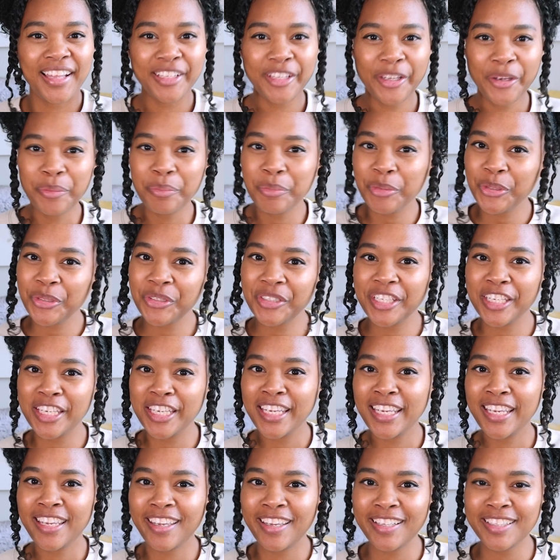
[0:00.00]
Hello,
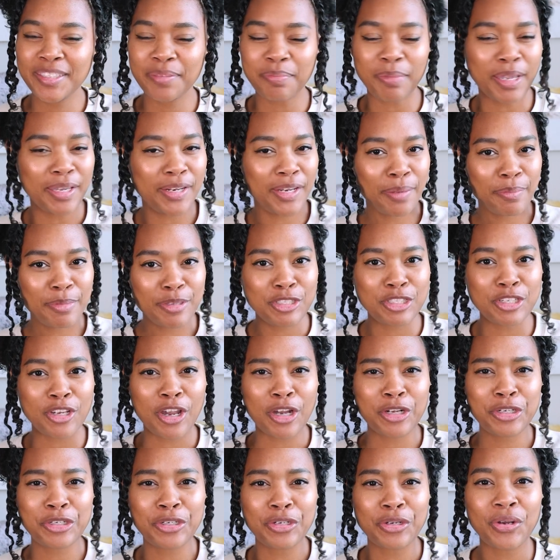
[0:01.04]
Moodlings. My name is
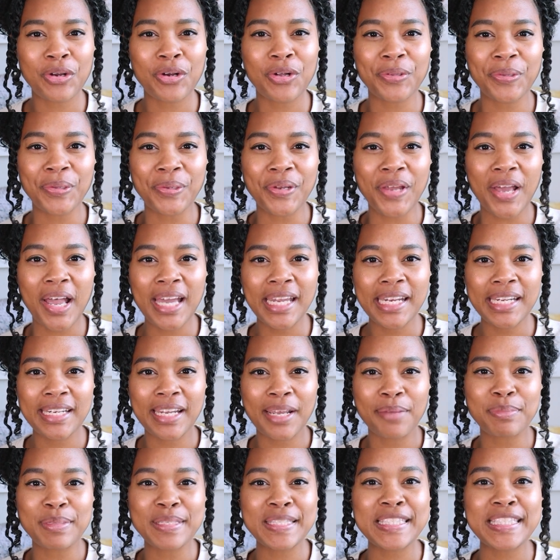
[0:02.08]
Dr. Nicole Lunan, and
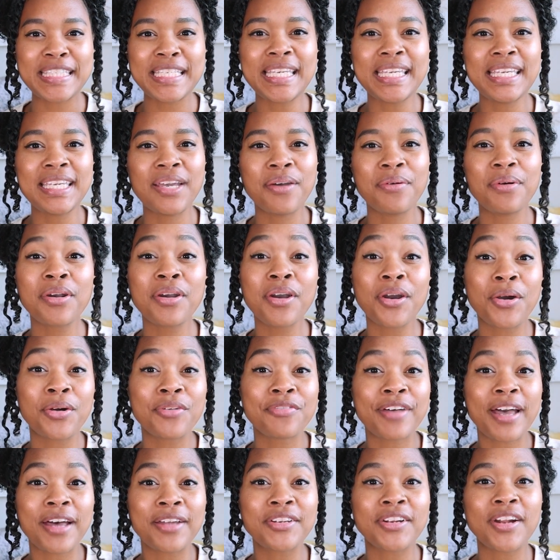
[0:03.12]
I'm the CEO and
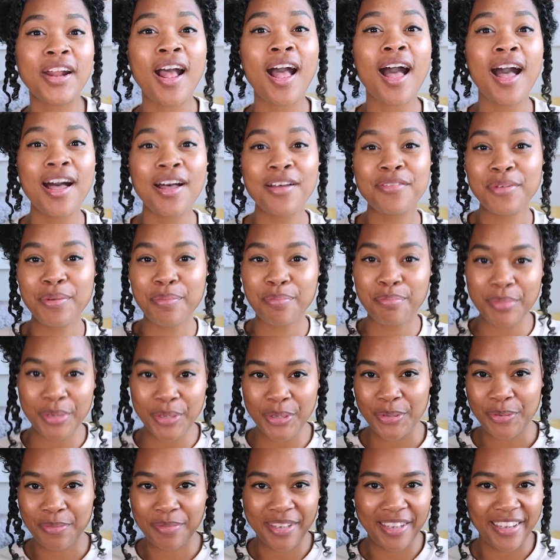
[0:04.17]
co-founder of
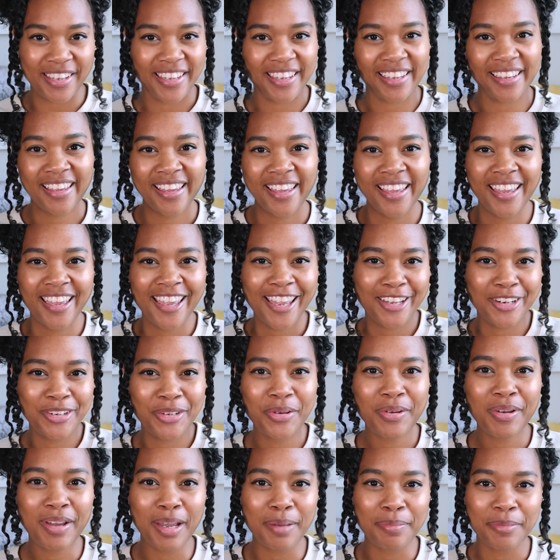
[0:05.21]
MoodMe, a
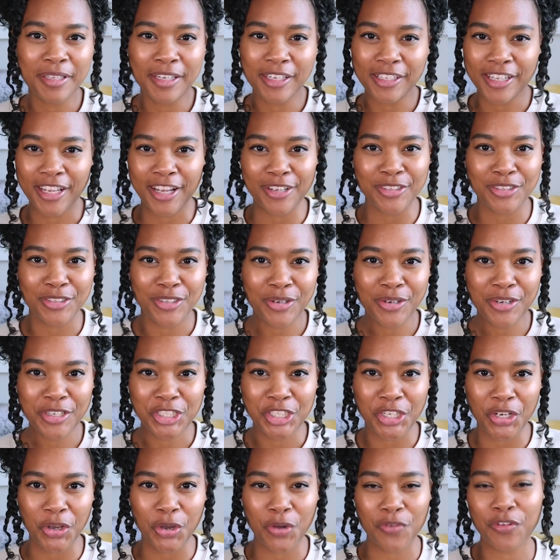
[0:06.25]
new app that allows you to
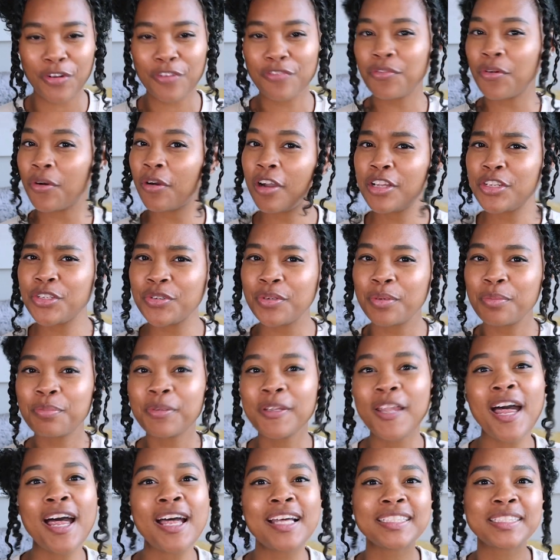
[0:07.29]
share over 400 and
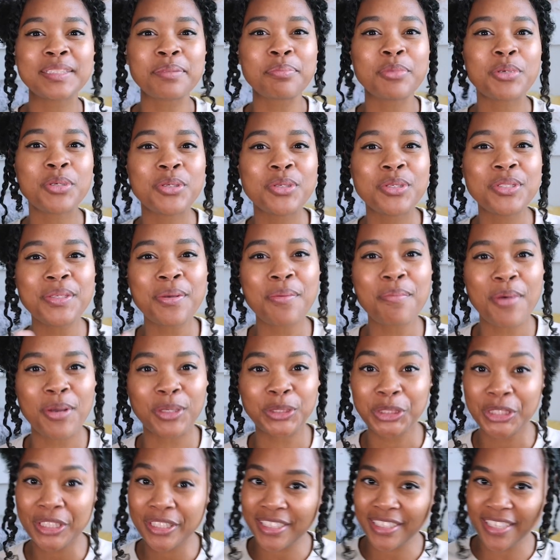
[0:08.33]
plus moods,
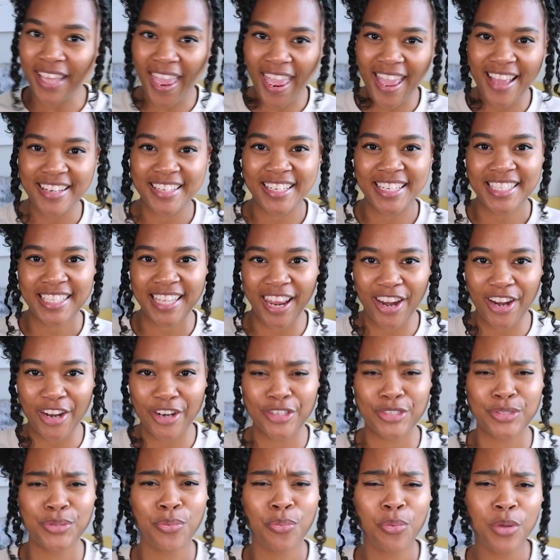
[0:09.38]
emotions, and
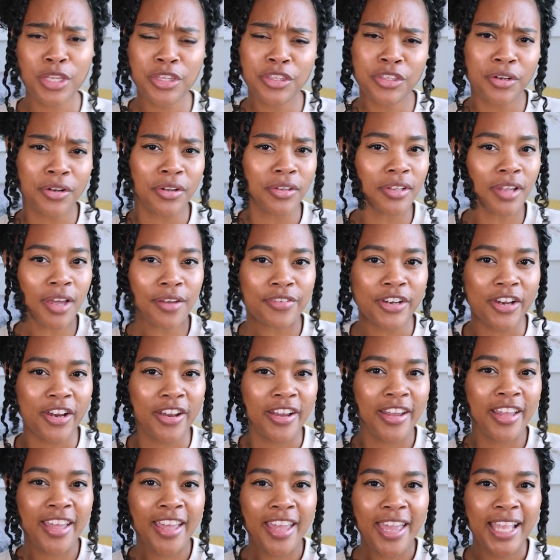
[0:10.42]
desires with your lover,